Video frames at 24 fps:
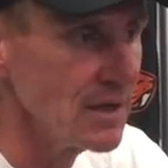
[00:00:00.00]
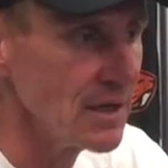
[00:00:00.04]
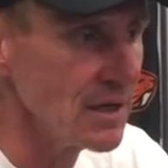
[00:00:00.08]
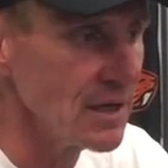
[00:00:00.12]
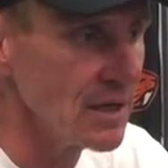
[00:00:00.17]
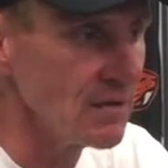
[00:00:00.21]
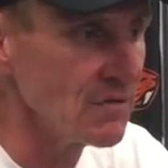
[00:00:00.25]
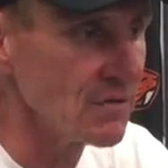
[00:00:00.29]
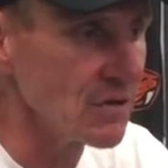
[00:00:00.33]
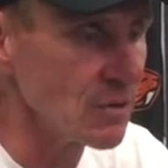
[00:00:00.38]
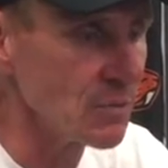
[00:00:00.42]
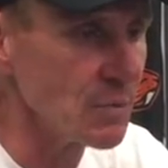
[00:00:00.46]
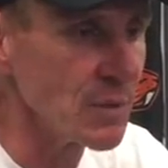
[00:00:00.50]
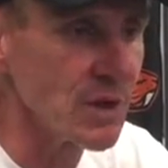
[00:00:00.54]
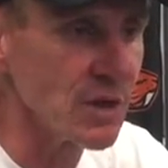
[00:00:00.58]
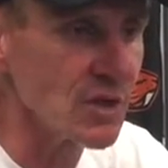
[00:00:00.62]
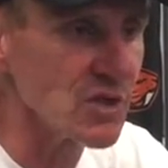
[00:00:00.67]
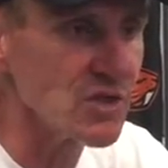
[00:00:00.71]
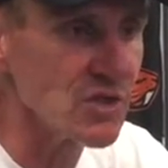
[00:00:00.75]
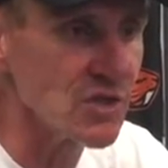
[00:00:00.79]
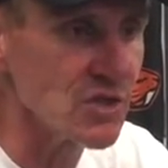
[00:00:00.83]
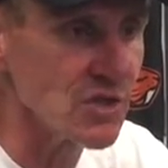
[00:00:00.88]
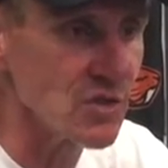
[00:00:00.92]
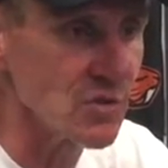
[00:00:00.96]
in, even a
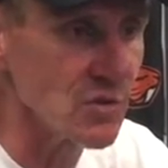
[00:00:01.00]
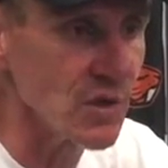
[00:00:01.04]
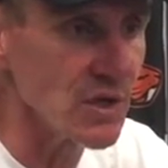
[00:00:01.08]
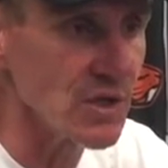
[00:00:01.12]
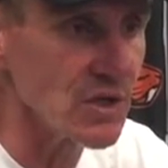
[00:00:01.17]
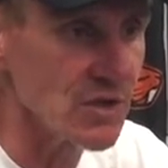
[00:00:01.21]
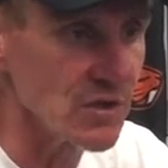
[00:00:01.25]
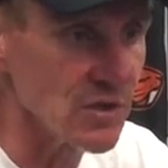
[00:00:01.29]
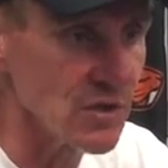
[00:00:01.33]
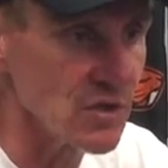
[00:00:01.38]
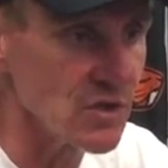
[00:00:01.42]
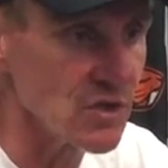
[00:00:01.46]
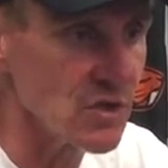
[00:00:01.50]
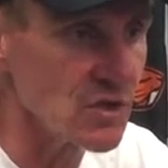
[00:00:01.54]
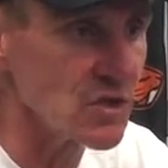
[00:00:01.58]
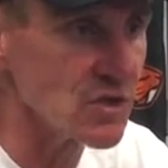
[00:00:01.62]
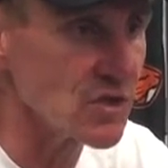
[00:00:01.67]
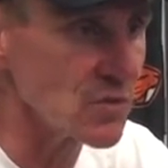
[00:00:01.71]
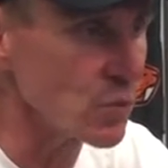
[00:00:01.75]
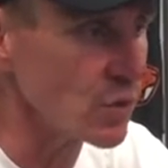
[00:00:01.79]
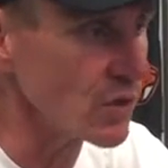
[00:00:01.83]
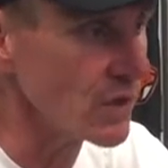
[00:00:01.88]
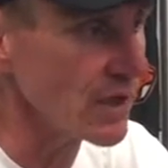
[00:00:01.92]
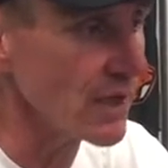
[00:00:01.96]
bigger situation than
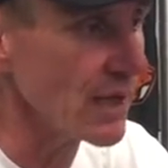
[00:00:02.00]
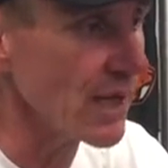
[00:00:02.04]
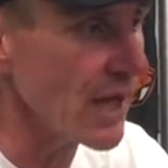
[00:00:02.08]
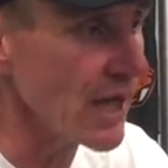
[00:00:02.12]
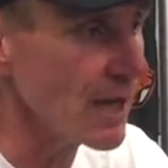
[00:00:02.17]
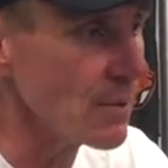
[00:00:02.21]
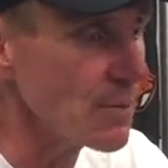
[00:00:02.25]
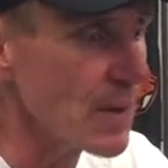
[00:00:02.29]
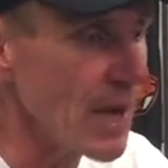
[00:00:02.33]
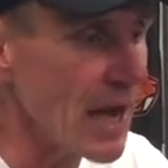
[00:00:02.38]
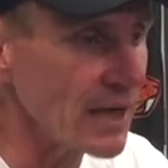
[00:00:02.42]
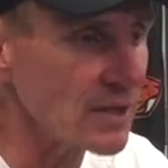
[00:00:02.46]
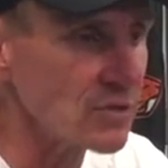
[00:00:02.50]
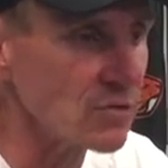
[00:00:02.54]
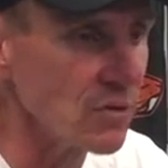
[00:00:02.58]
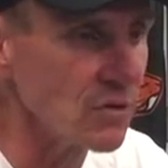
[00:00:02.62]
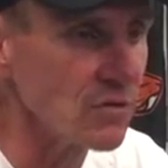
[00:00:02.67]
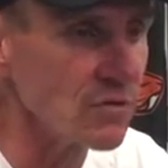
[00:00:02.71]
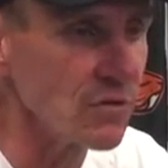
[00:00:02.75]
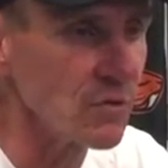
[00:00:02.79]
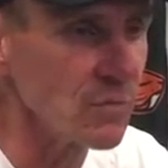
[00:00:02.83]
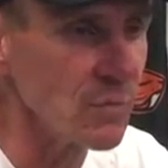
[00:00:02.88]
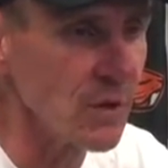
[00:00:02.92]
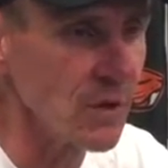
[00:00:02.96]
just winning a
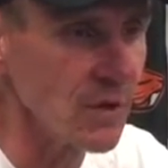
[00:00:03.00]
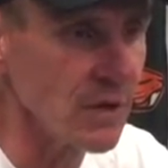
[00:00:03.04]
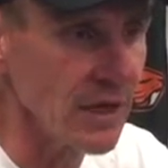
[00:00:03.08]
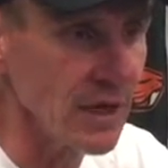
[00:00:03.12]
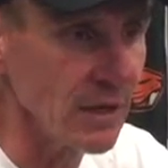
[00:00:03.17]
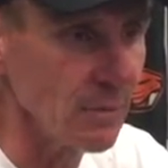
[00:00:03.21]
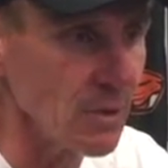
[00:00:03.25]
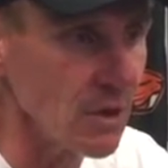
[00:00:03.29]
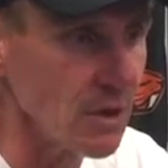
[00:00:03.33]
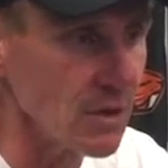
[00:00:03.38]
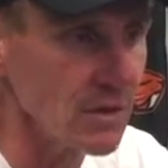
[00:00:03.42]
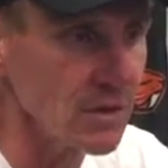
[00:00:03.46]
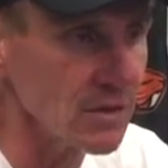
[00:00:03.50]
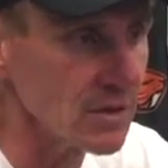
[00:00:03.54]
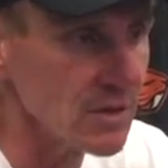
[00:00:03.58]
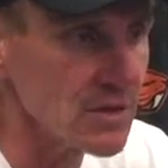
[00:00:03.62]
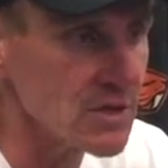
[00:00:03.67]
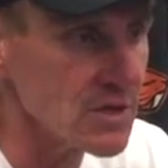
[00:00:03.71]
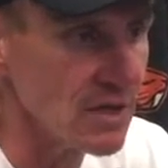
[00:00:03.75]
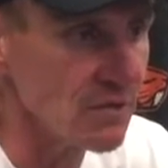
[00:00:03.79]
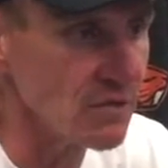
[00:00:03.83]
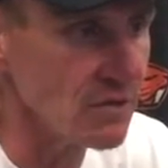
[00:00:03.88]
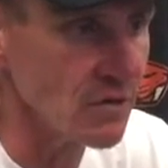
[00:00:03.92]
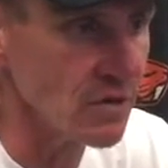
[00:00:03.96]
Pac-12 football game. Our,
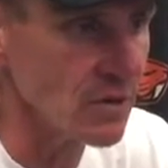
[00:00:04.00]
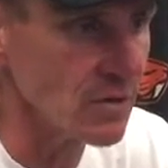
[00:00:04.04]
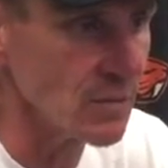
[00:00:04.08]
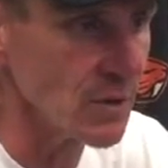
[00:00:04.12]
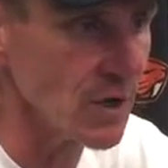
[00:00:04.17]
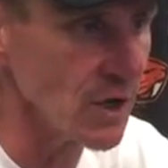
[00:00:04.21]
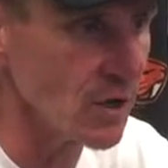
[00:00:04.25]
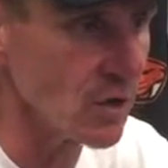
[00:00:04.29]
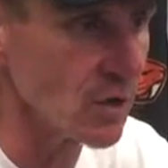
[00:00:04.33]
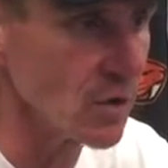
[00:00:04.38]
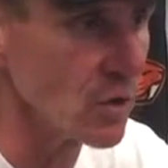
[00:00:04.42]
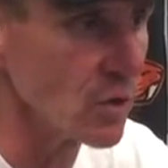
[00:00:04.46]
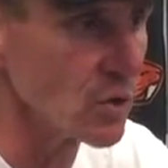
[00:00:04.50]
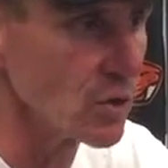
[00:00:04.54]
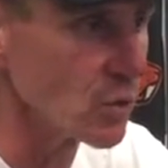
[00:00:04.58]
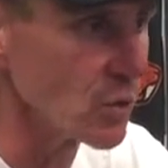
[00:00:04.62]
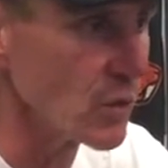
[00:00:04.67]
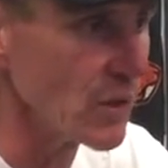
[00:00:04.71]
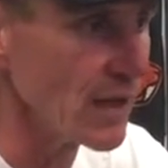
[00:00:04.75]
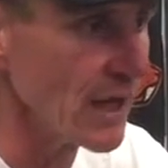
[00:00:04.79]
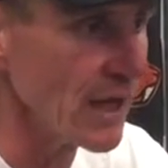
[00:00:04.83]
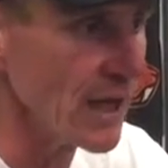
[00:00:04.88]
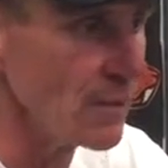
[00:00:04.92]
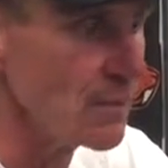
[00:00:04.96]
it's never going to be our goal to
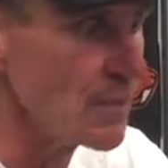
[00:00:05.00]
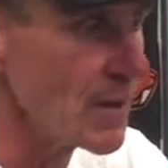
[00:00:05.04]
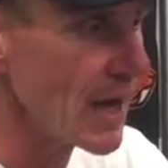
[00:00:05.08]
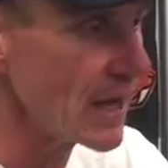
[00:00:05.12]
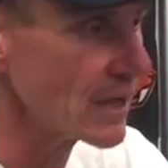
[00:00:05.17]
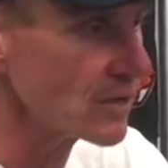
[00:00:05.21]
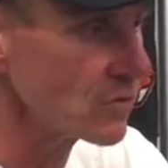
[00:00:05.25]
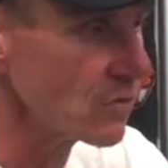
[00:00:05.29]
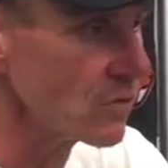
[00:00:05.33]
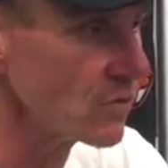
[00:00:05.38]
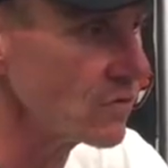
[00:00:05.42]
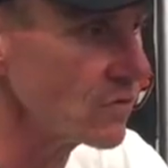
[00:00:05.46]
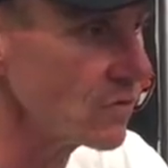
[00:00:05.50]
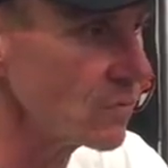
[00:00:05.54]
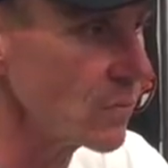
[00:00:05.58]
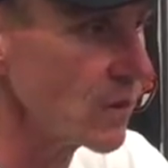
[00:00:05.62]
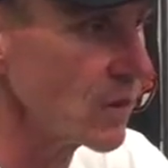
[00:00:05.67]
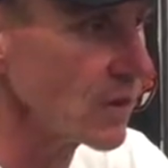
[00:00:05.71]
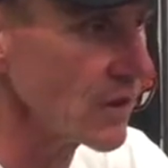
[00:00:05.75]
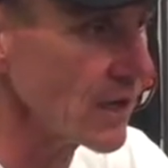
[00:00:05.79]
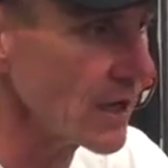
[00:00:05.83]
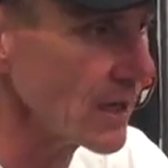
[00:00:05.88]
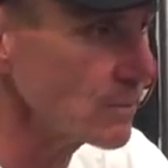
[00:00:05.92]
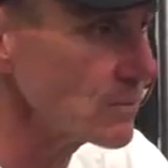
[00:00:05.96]
win a Pac-12
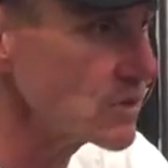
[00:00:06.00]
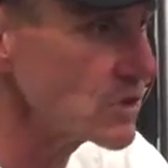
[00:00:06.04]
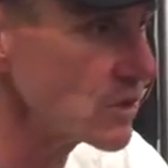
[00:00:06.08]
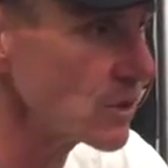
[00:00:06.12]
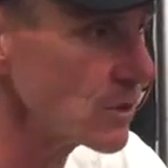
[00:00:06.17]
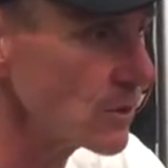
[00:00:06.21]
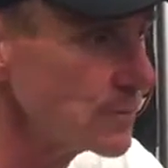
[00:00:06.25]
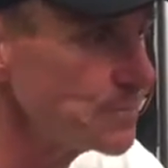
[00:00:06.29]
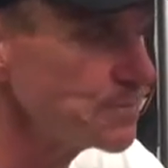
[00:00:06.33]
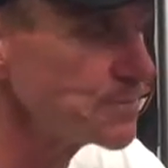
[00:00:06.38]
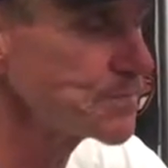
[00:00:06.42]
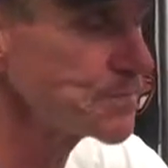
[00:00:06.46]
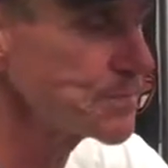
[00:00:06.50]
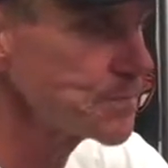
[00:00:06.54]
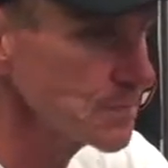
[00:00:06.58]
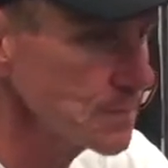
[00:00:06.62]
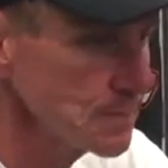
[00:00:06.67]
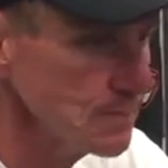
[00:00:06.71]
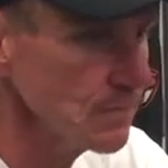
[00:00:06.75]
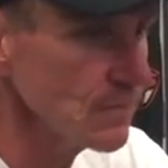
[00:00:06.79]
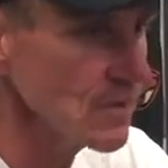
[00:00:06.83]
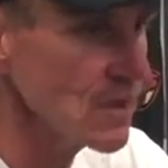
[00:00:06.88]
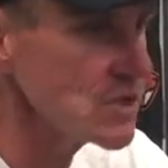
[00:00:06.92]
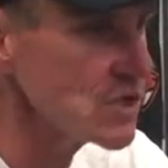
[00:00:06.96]
football game. So
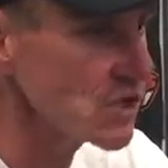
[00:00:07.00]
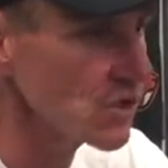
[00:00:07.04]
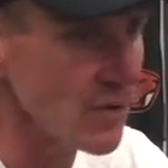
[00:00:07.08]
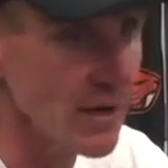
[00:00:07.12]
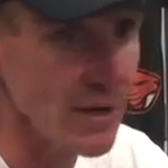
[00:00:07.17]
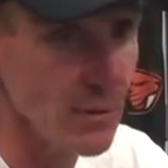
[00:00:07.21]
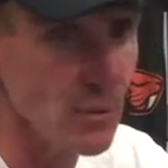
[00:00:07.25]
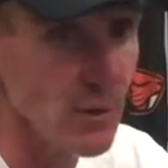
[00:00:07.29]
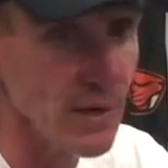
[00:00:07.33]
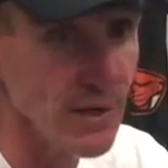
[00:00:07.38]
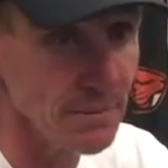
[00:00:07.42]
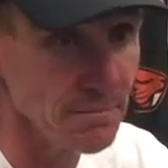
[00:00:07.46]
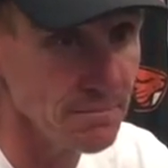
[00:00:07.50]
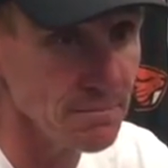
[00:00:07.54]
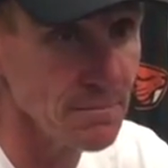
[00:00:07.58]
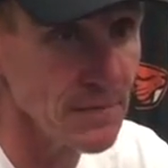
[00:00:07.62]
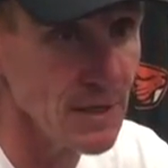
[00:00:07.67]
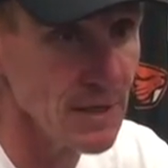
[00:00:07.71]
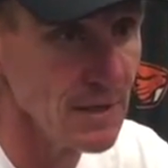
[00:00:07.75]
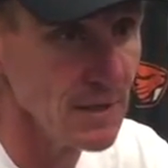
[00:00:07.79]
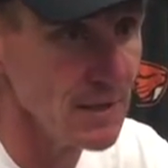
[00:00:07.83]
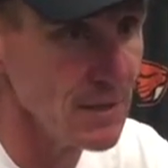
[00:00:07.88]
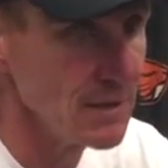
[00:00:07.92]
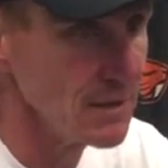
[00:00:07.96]
it's a great win.
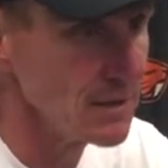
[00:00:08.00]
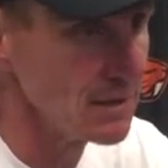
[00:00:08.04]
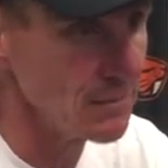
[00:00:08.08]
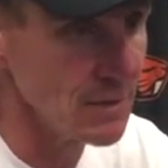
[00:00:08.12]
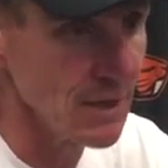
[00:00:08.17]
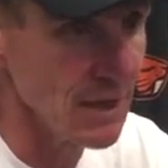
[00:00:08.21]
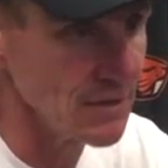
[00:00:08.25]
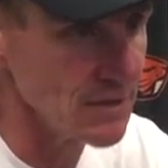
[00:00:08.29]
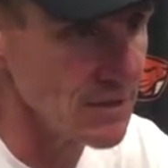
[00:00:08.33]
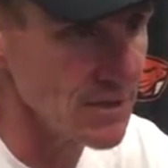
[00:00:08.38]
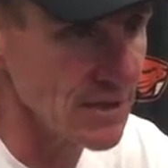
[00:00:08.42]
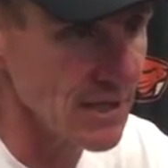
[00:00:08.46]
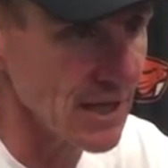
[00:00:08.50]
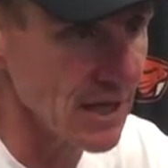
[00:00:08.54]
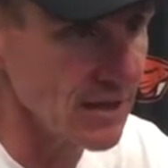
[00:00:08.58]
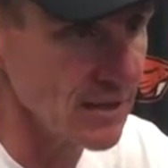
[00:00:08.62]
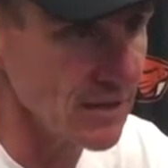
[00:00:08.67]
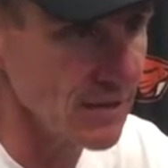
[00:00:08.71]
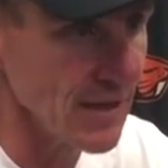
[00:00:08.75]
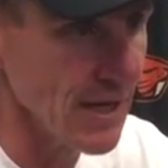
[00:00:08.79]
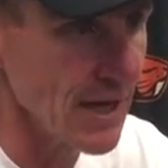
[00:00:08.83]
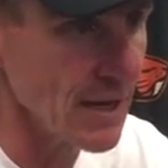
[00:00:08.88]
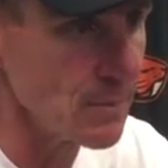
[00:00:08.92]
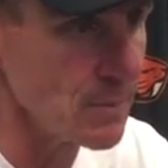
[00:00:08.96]
I'm not
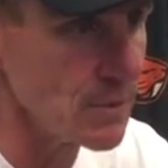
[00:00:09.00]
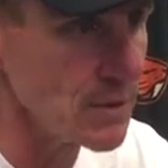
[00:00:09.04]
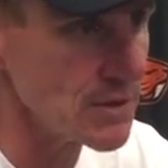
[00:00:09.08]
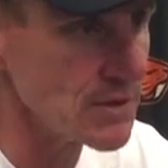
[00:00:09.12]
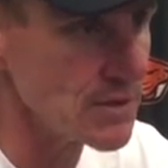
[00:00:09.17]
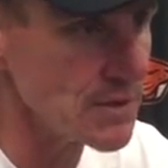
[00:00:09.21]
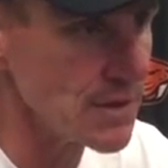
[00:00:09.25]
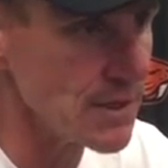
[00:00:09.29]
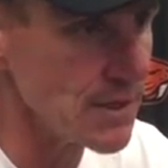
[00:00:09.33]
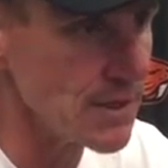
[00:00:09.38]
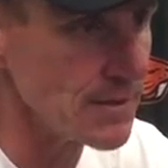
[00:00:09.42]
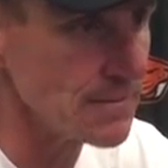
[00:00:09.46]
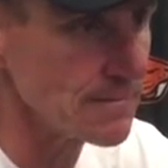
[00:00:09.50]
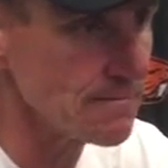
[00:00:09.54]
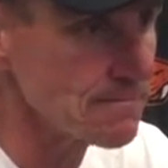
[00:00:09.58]
discounting that, but uh,